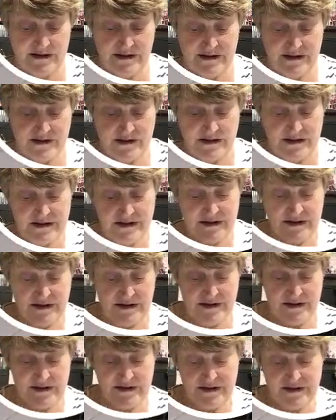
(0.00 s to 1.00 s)

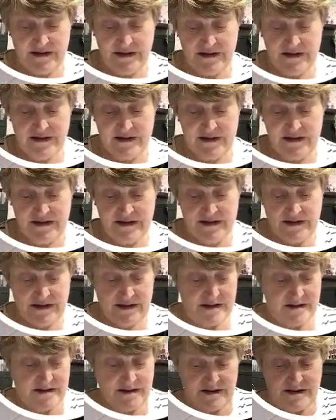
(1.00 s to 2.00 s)

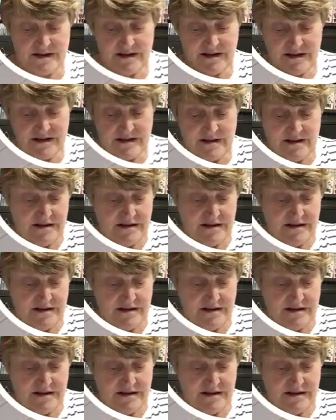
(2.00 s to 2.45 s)
(no one is talking)